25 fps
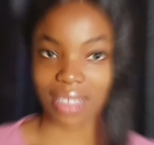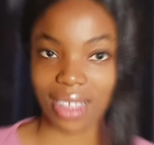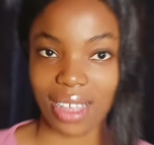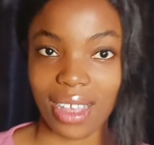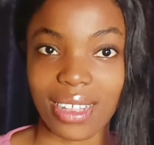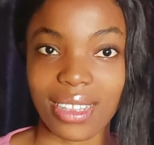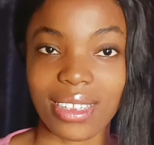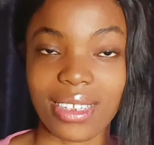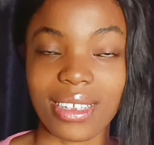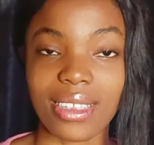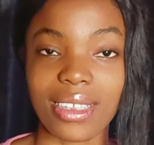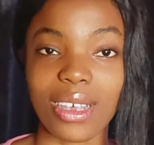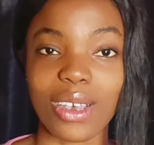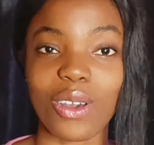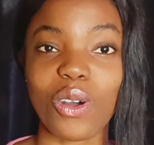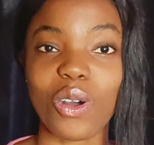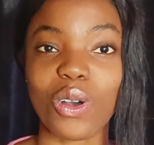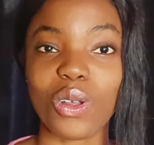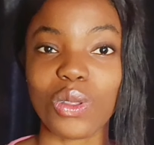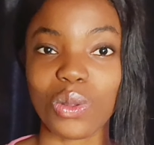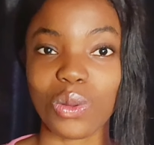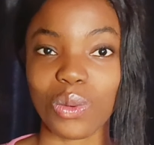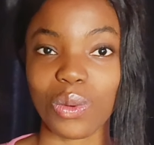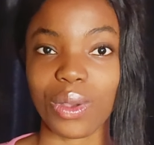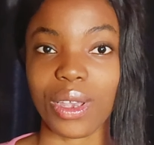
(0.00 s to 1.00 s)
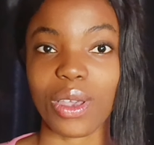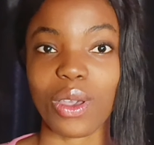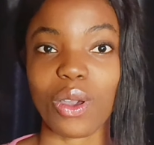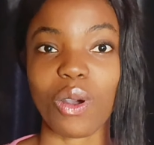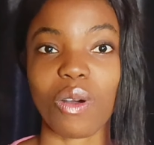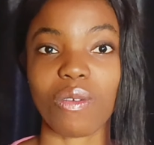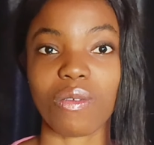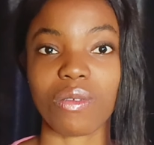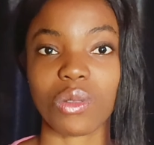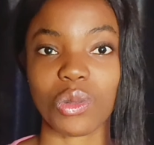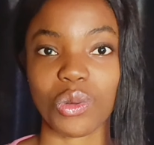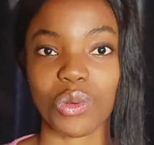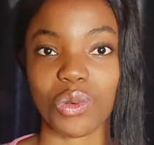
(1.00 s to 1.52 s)
Then the second way
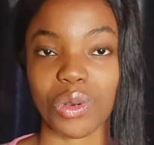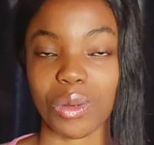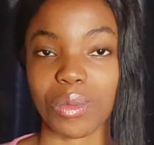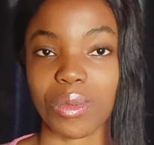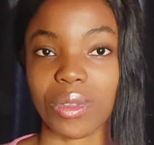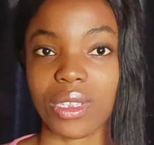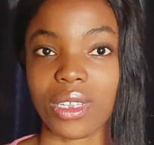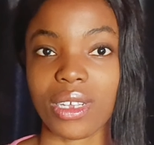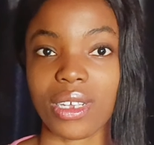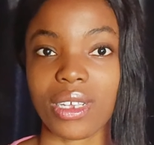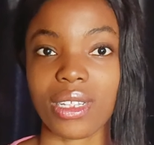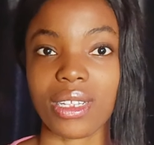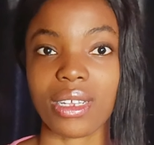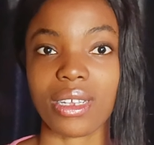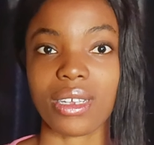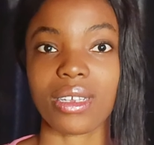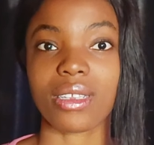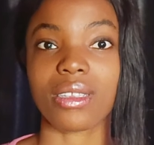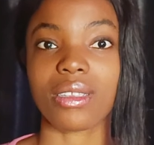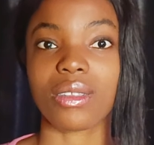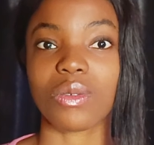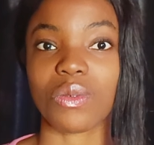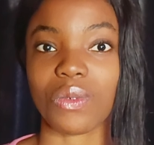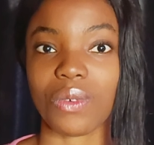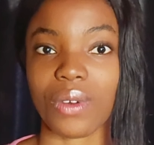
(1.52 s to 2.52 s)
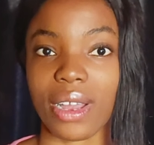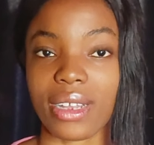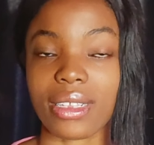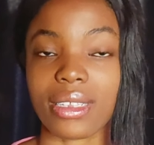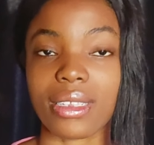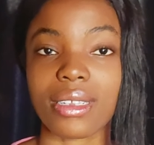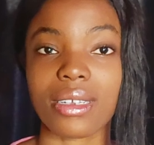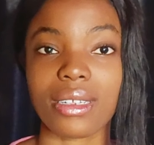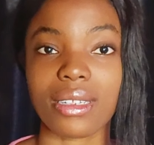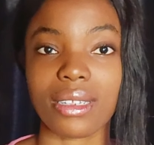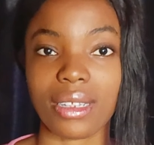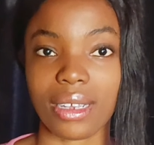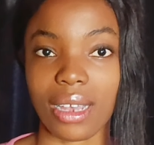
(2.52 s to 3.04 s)
of scripting is
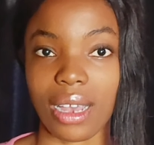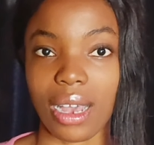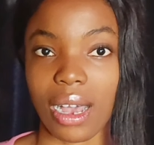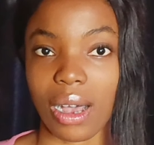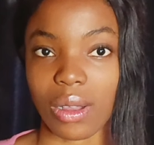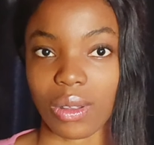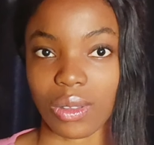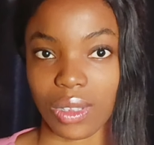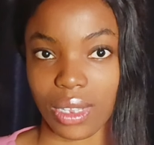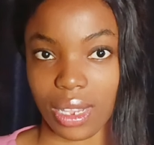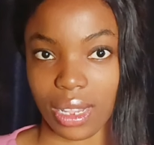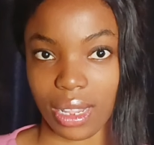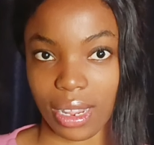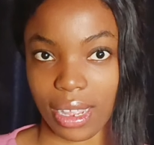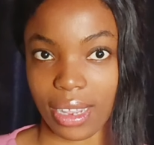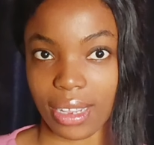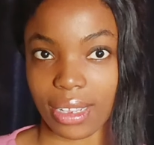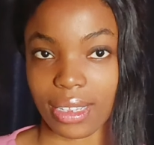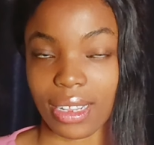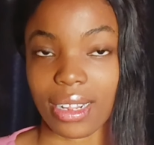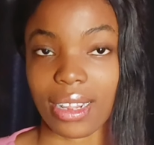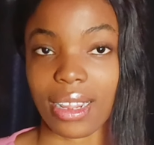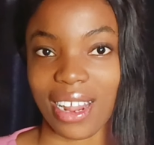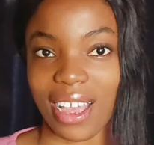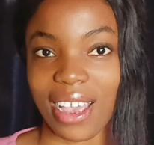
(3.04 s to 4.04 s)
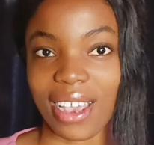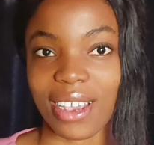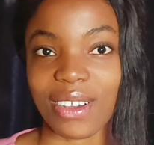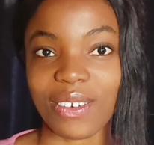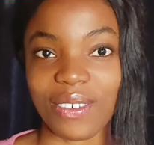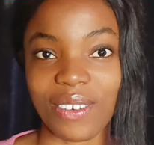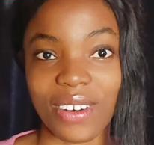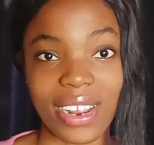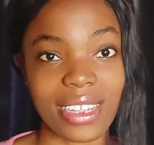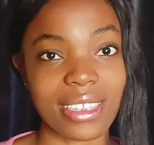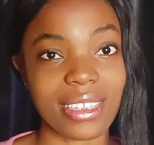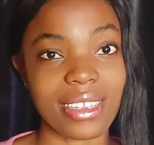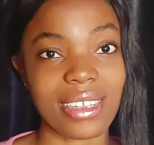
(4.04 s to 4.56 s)
writing the outline, like
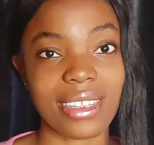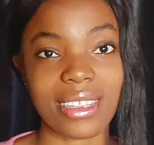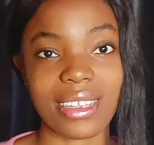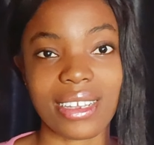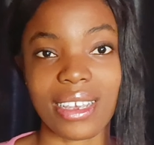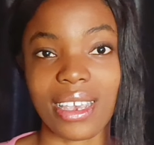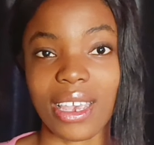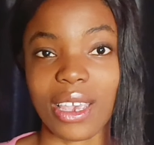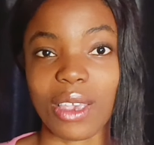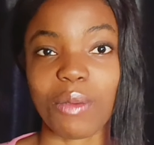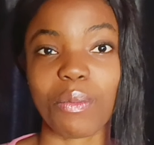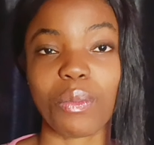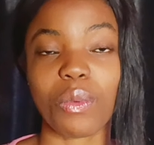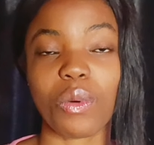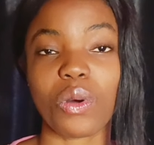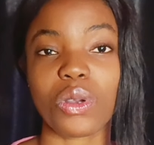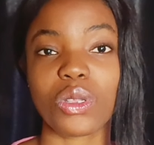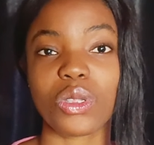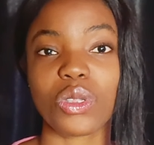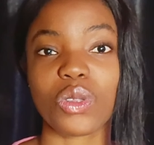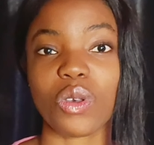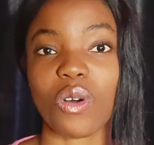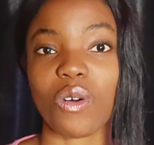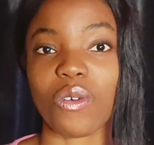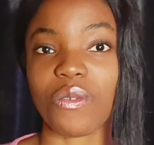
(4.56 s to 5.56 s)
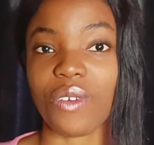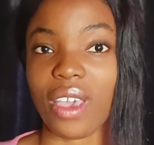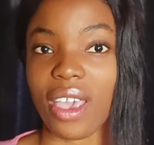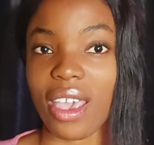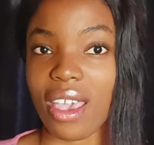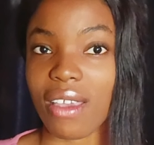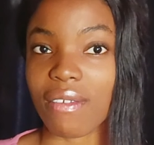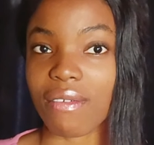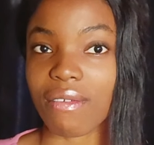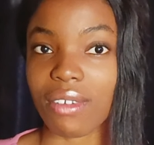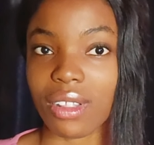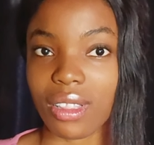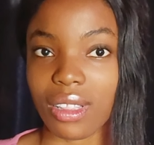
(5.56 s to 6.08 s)
writing the key points of
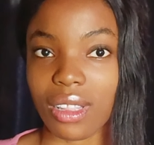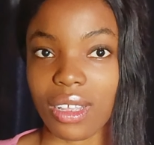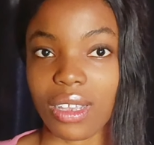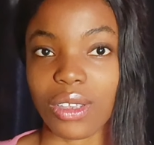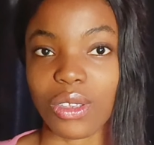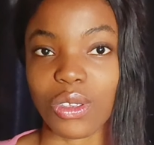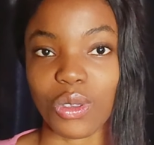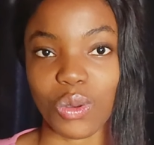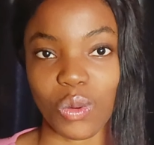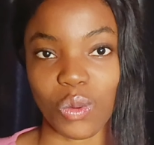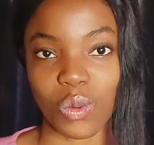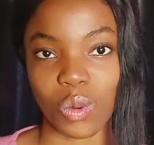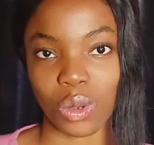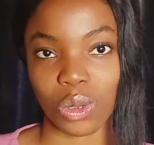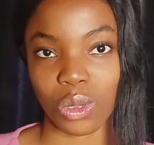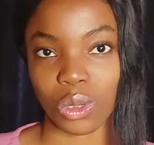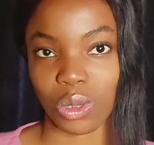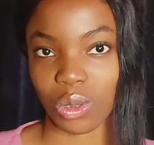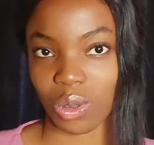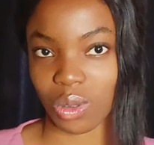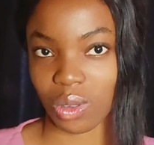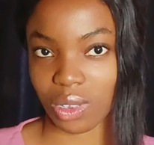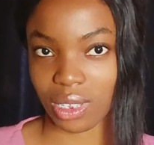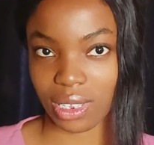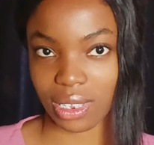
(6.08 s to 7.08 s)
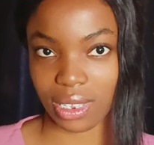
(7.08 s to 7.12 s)
everything you want to